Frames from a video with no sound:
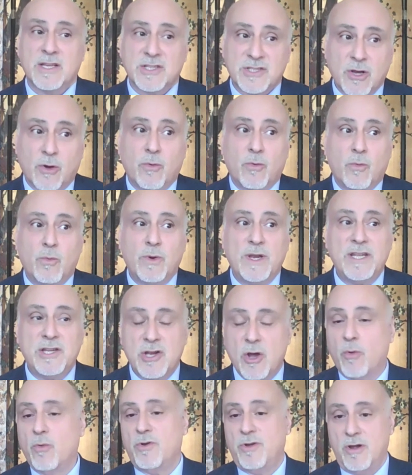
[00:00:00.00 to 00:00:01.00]
So we
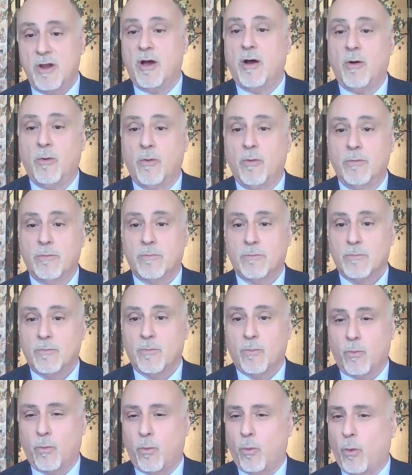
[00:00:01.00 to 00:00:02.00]
don't know
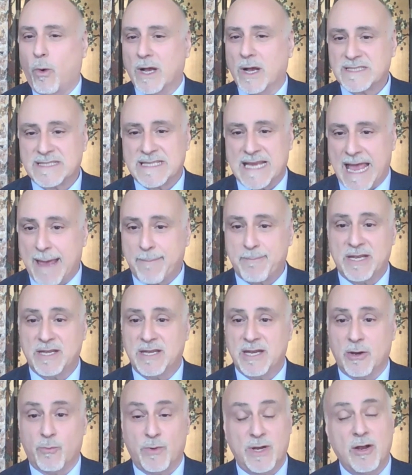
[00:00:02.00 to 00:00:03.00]
what's happened
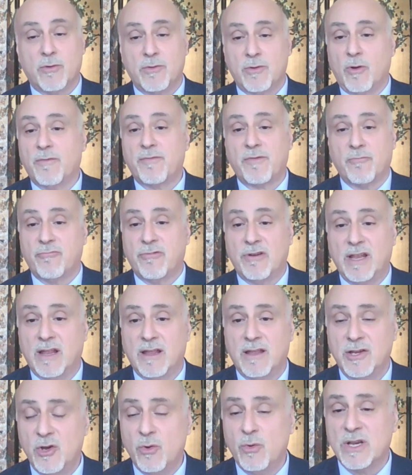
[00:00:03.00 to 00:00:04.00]
here. We don't know if
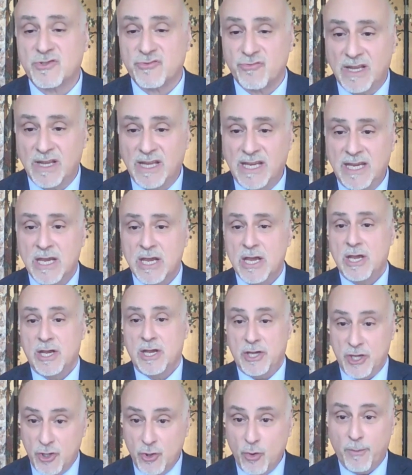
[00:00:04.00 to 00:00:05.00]
the U.S. really
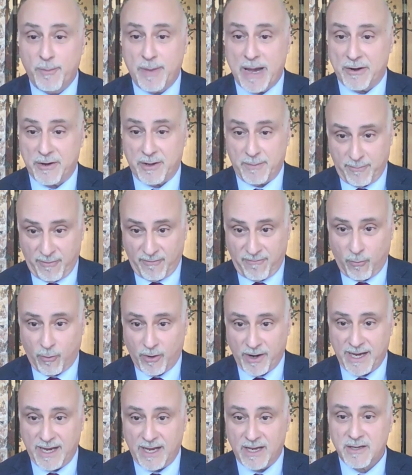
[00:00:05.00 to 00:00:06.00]
knew about it
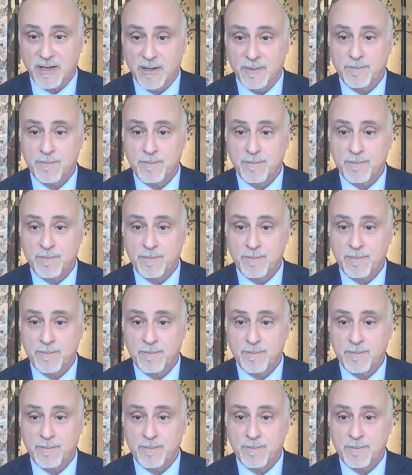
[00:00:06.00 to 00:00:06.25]
beforehand,